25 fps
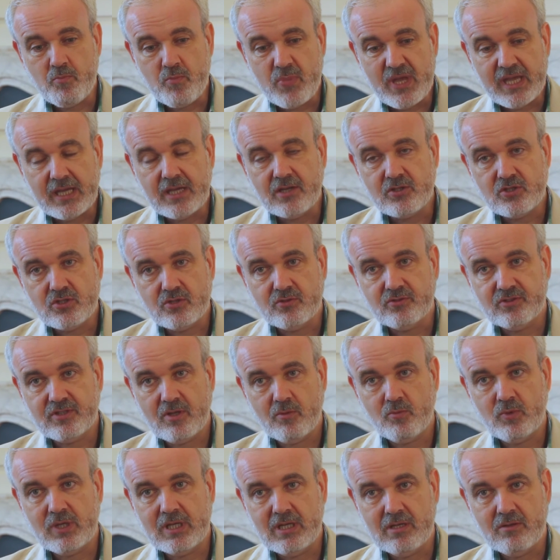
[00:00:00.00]
big issues
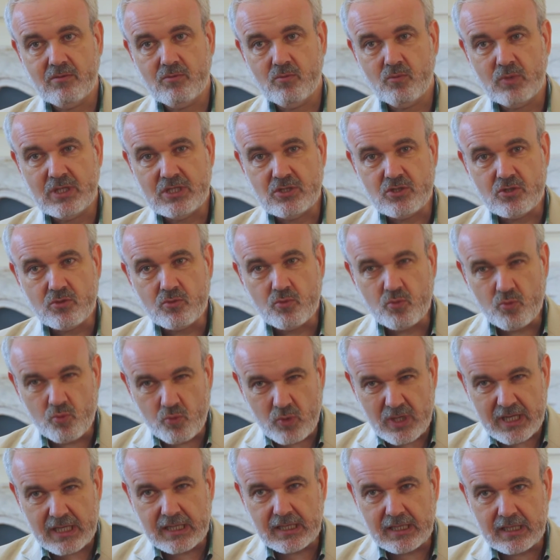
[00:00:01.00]
that we do
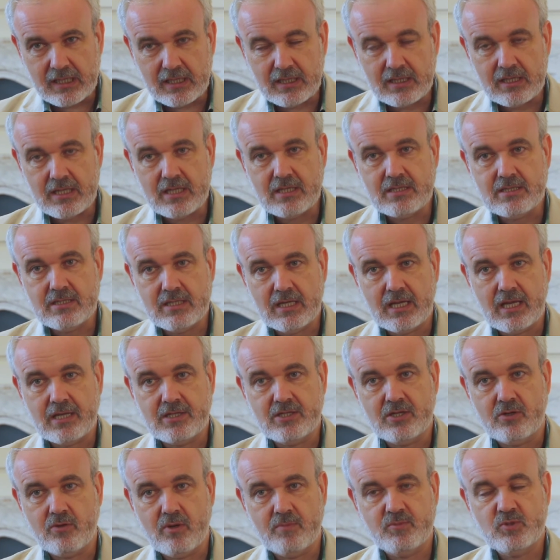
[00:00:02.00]
really need to
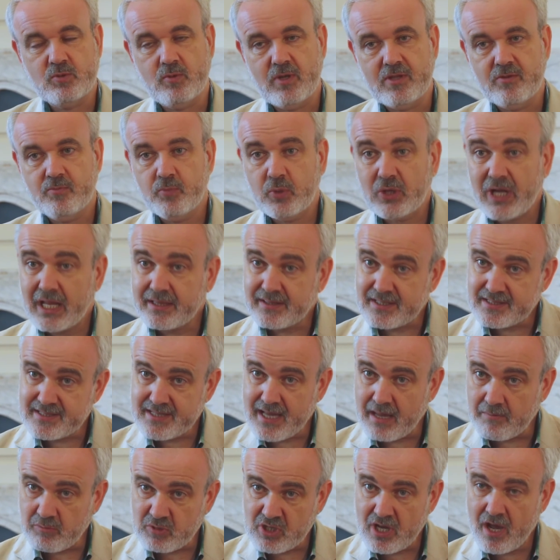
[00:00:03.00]
get to grips with. But at the
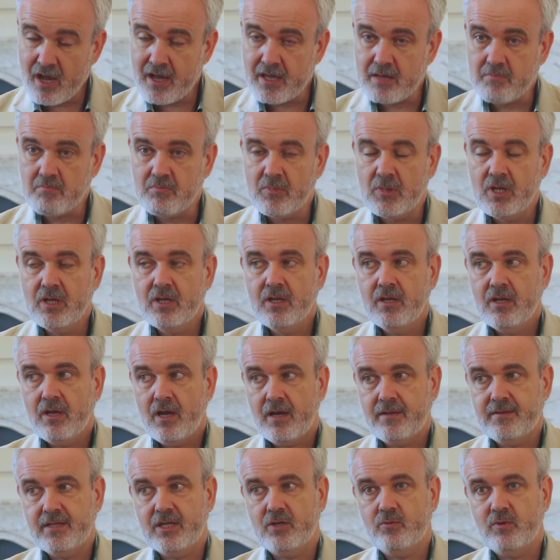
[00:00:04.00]
same time,
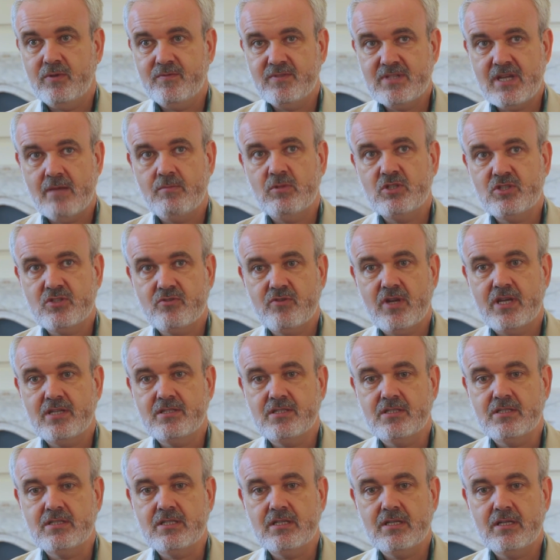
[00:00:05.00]
I think we've
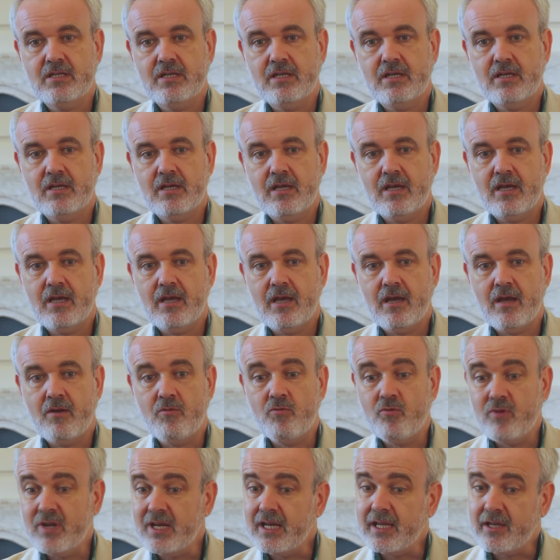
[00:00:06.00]
demonstrated a
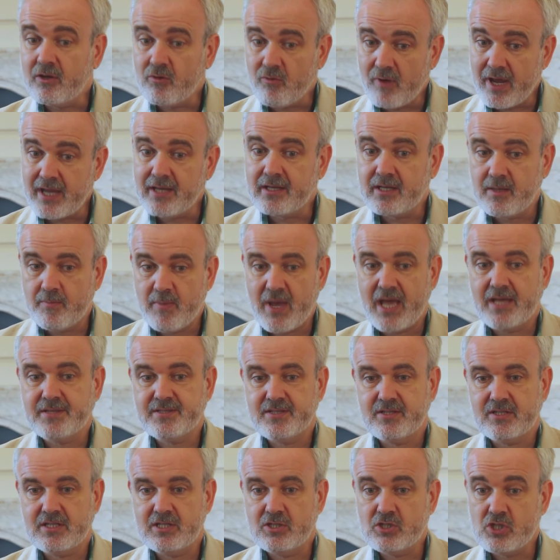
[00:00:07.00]
really great
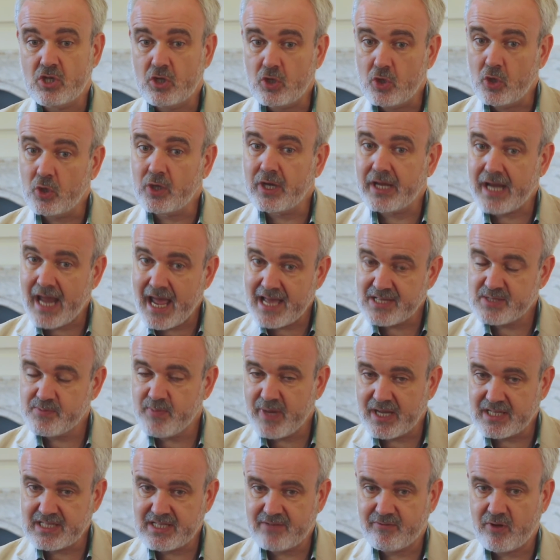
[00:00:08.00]
capacity to look at
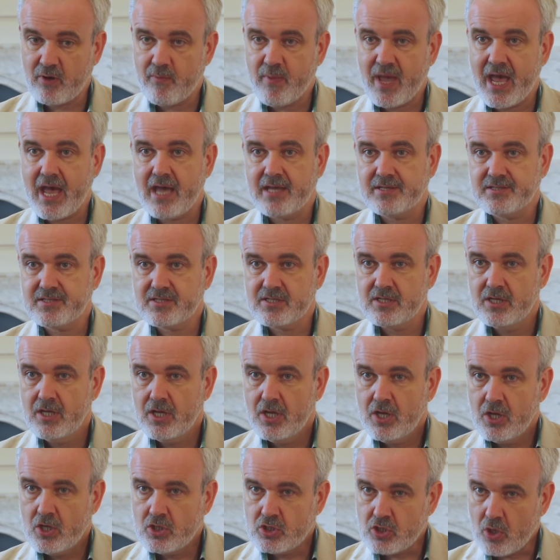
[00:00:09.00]
aspects of our past,
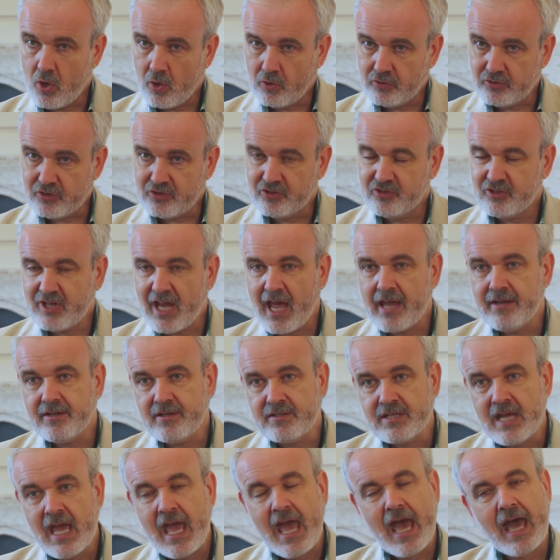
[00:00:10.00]
to understand
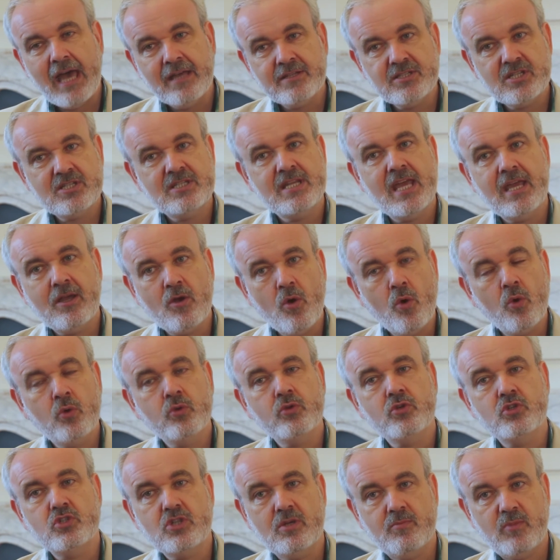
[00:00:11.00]
it, and to take
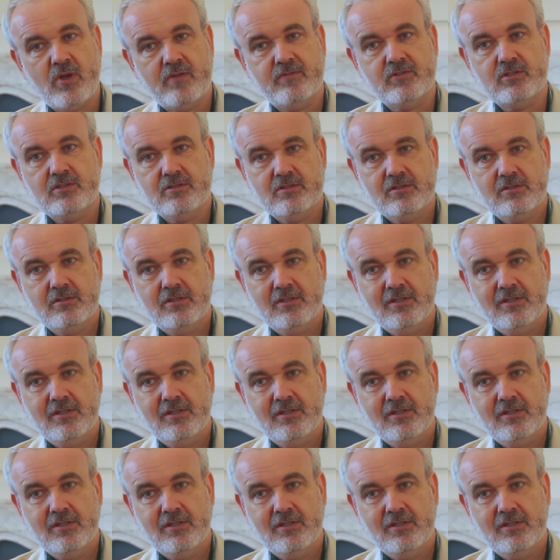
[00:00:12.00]
ownership of it.